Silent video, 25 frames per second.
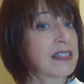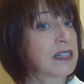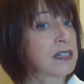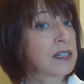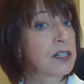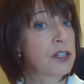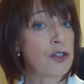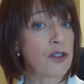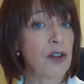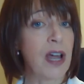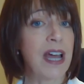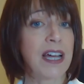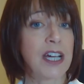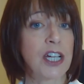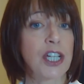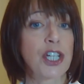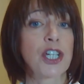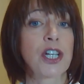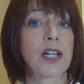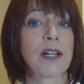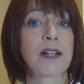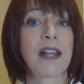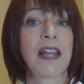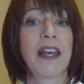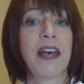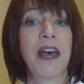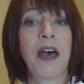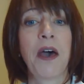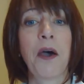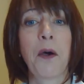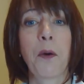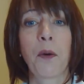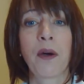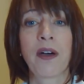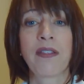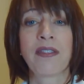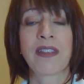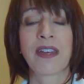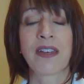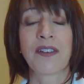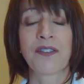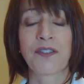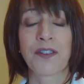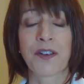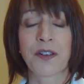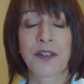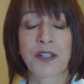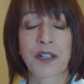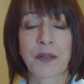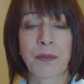an attraction. When they
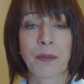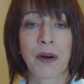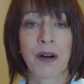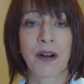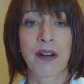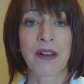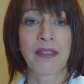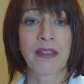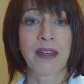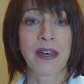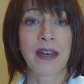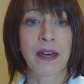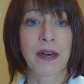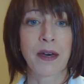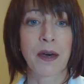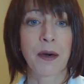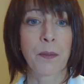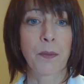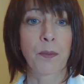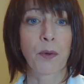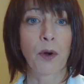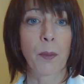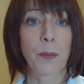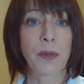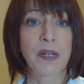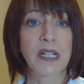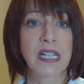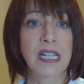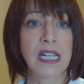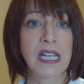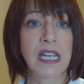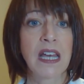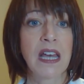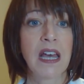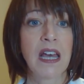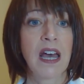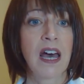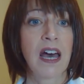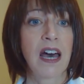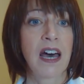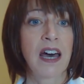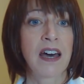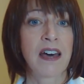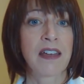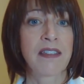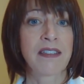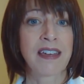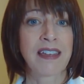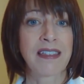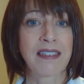first buy their property,
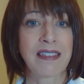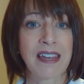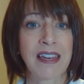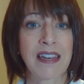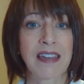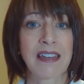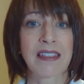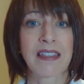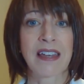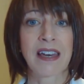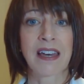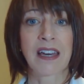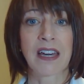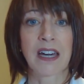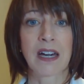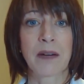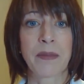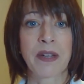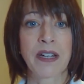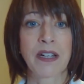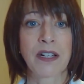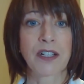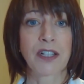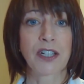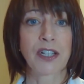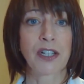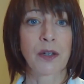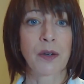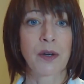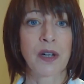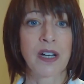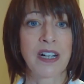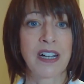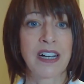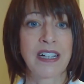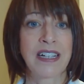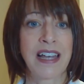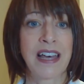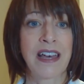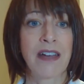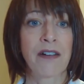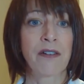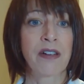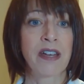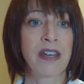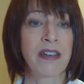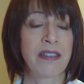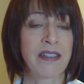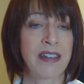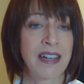they think they're coming to an
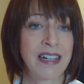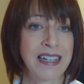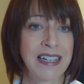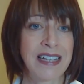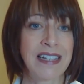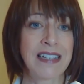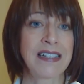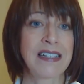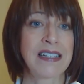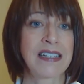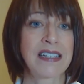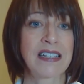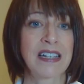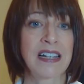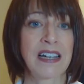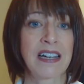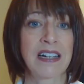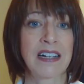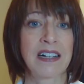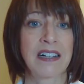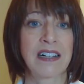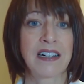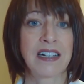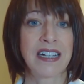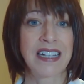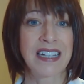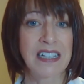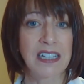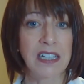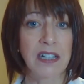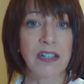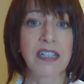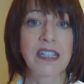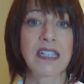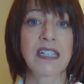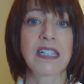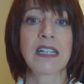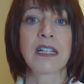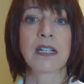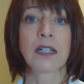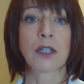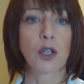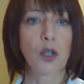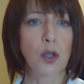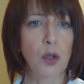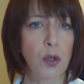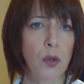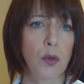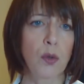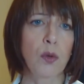area that is exciting and
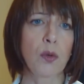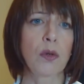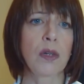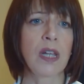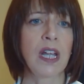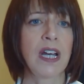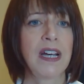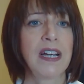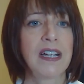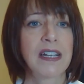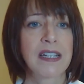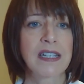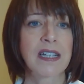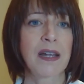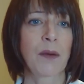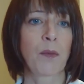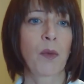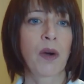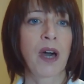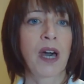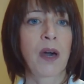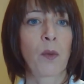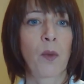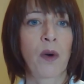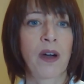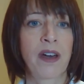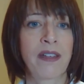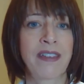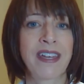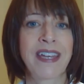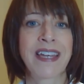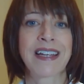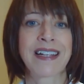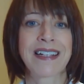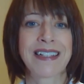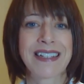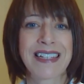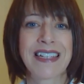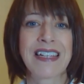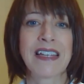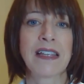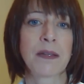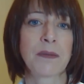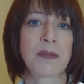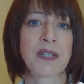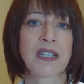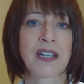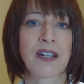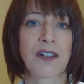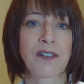cool, somewhere where they can see
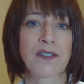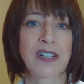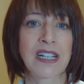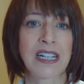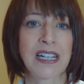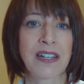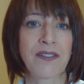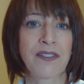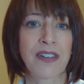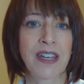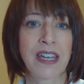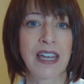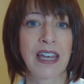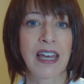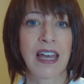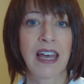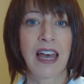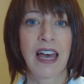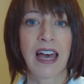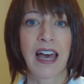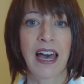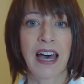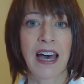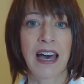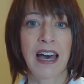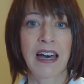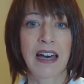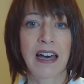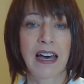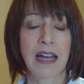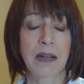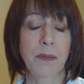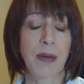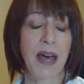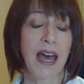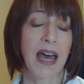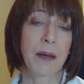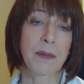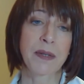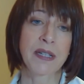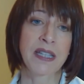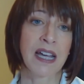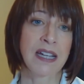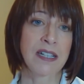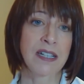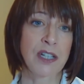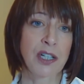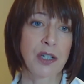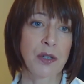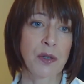themselves living, and perhaps
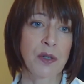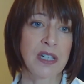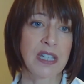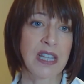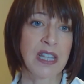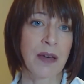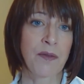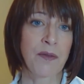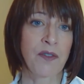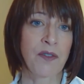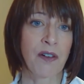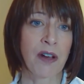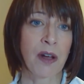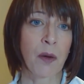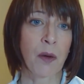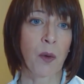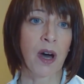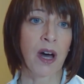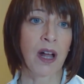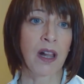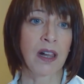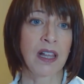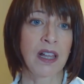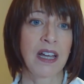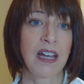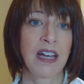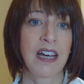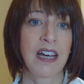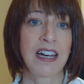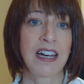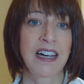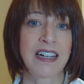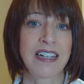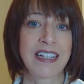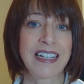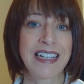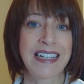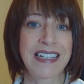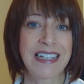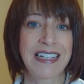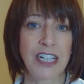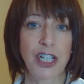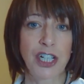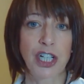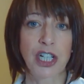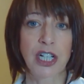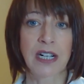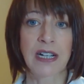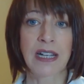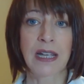that suits them very well
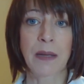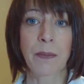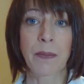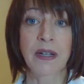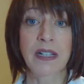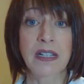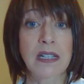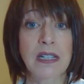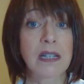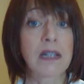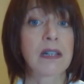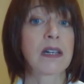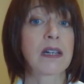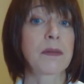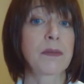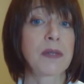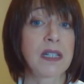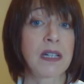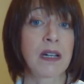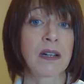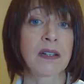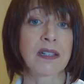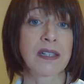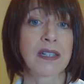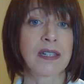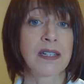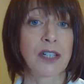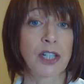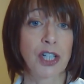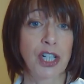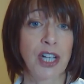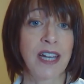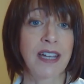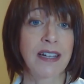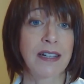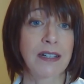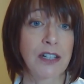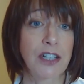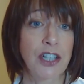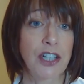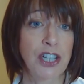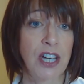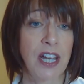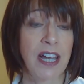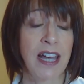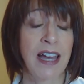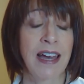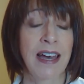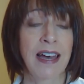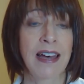initially. But circumstances change,
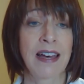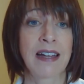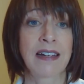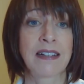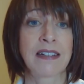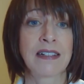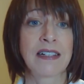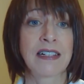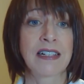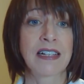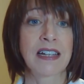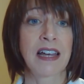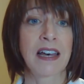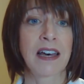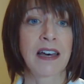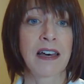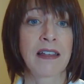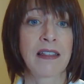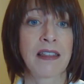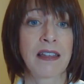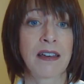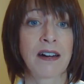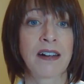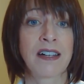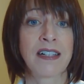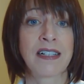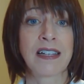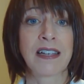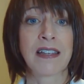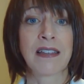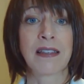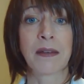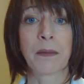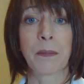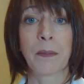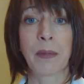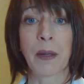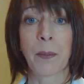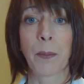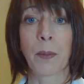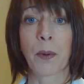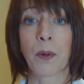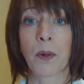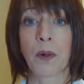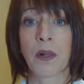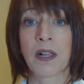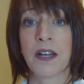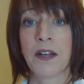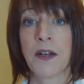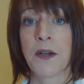and the idea that
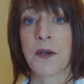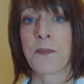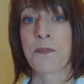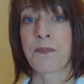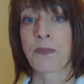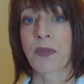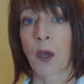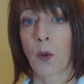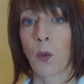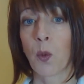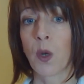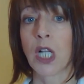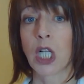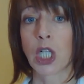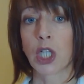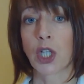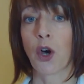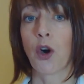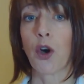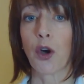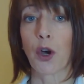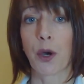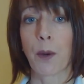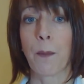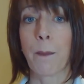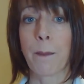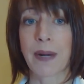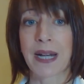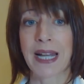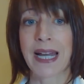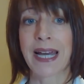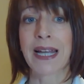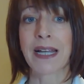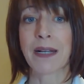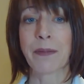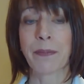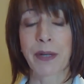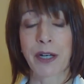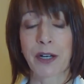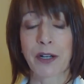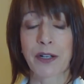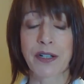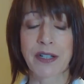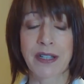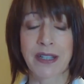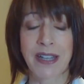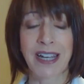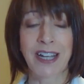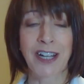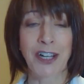people will not complain
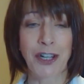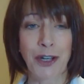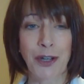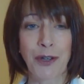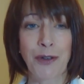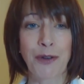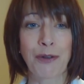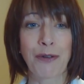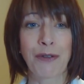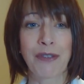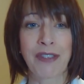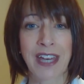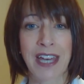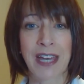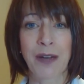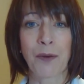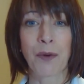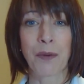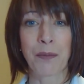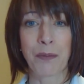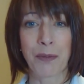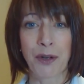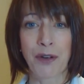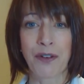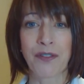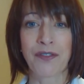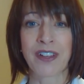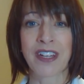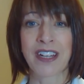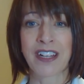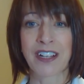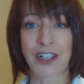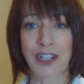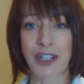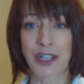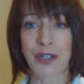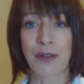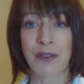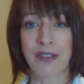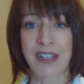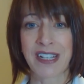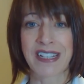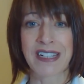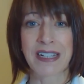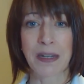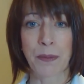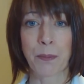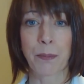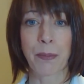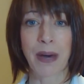because they knew they were moving to
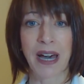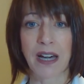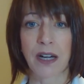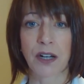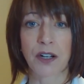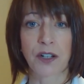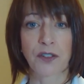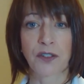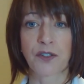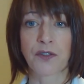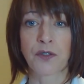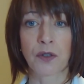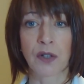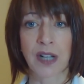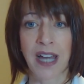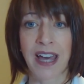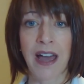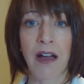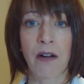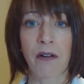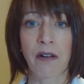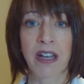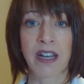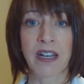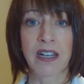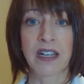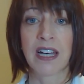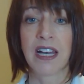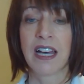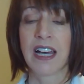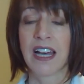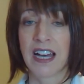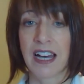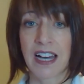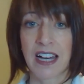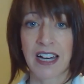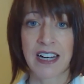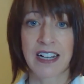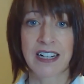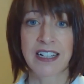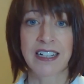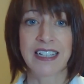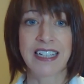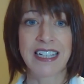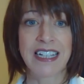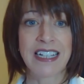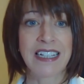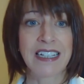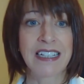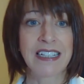this impactful area
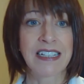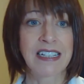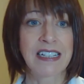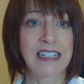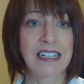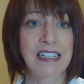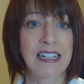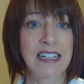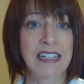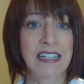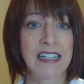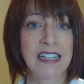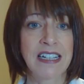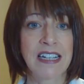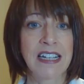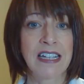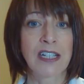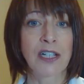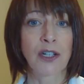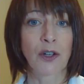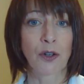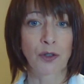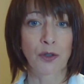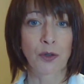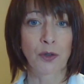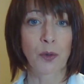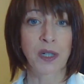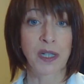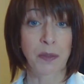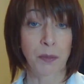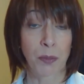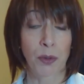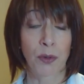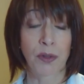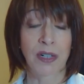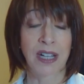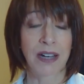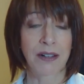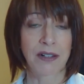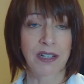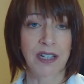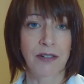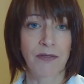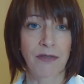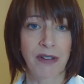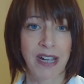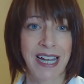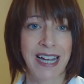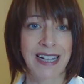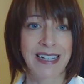is not always borne out
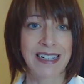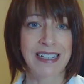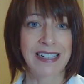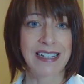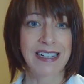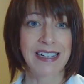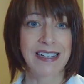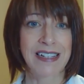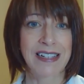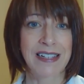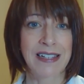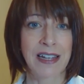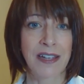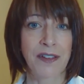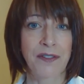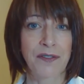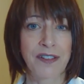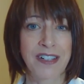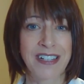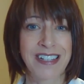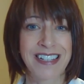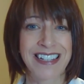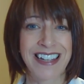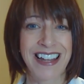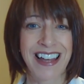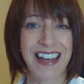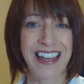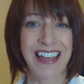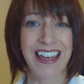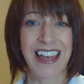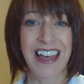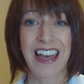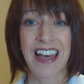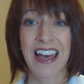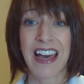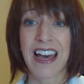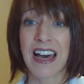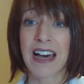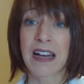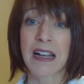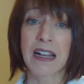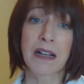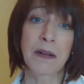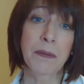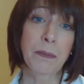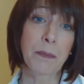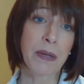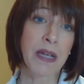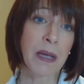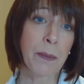in reality, it's safe to say.
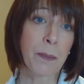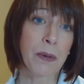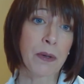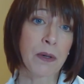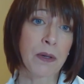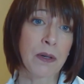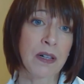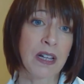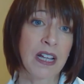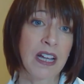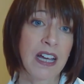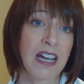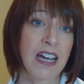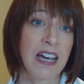And people